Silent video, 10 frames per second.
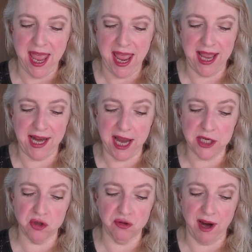And I
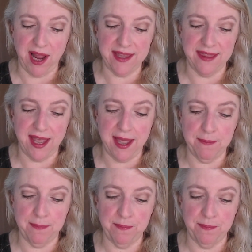tried
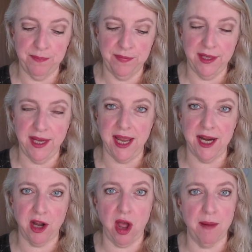them in
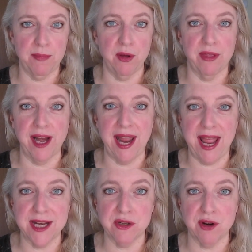a combo that I
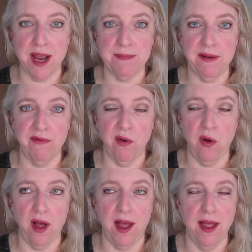hadn't tried
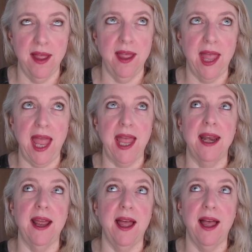before.
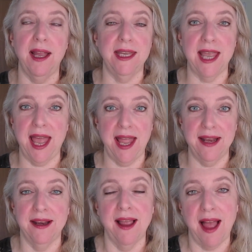And
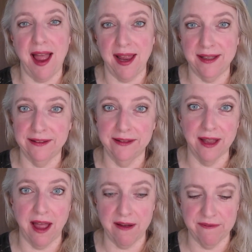again, I
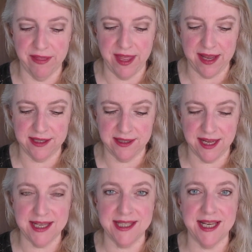love this.
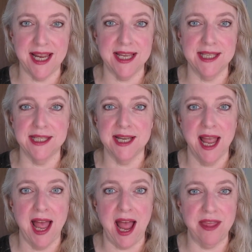This is,
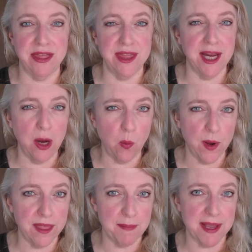I think,
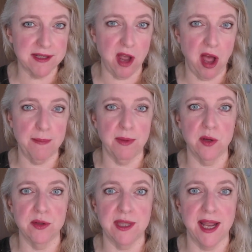one of the best
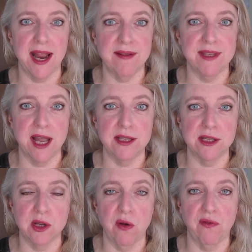combos that I've done
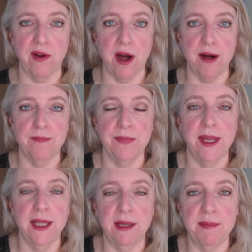so far.
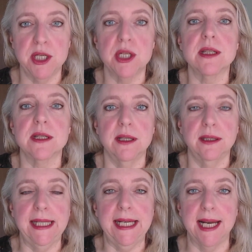Let me just
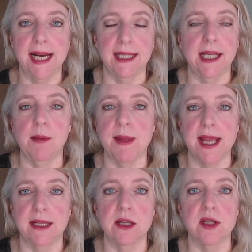lean in a little bit
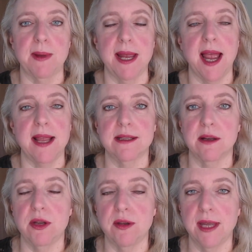and close my eyes so
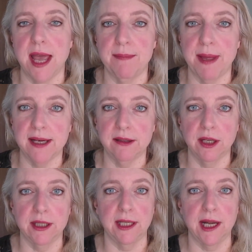you can get a better
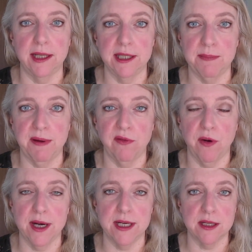look at the colors
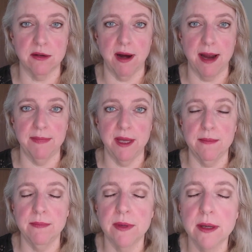before I describe
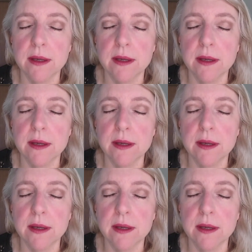them.